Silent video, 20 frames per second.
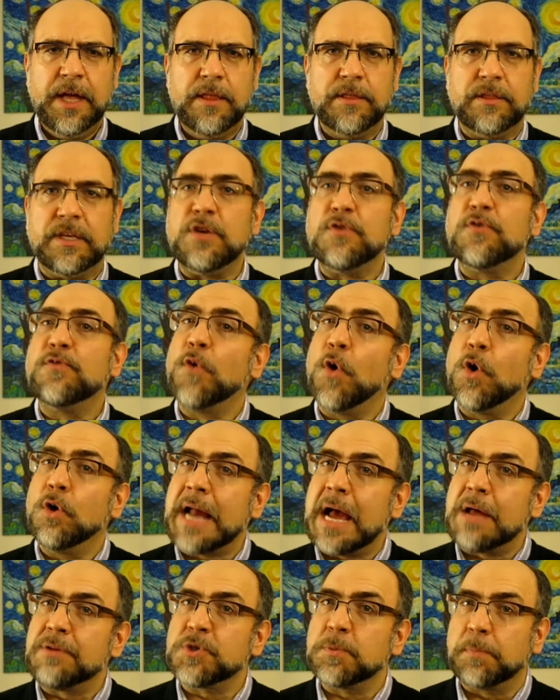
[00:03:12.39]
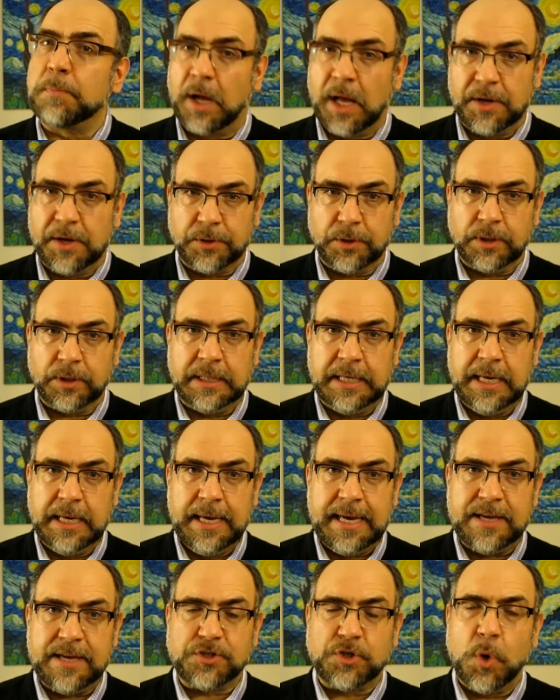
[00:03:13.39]
The 4 ounce bottle
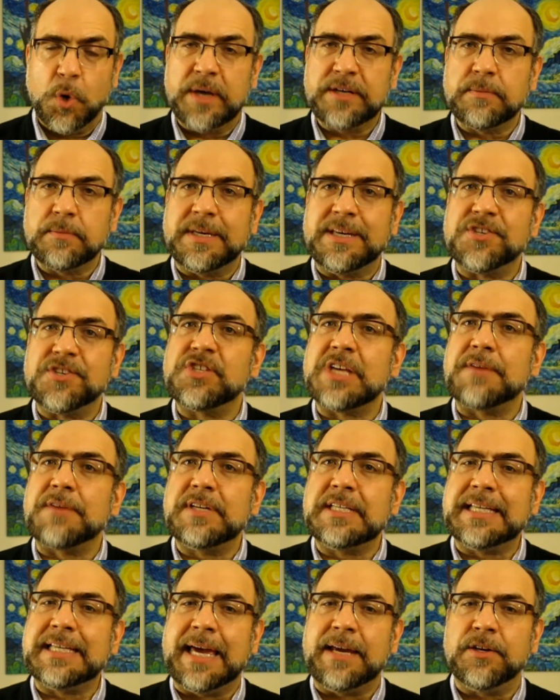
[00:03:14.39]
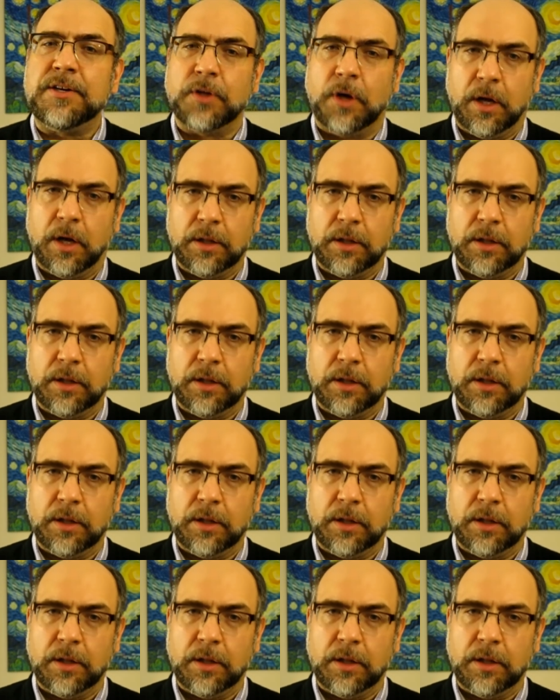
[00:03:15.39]
is going to be $78.